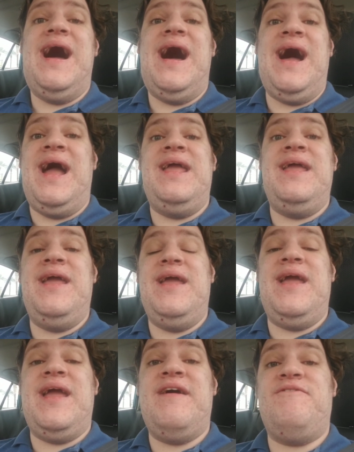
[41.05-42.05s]
I
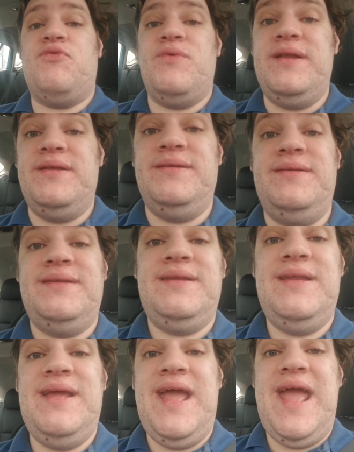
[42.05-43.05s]
have written
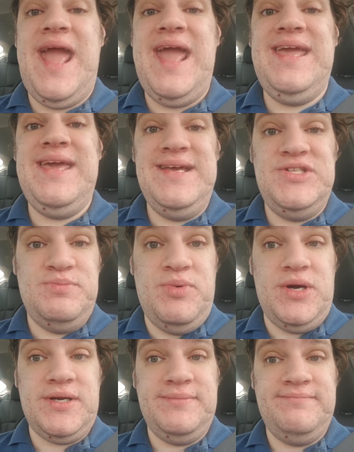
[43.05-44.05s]
a kid's book.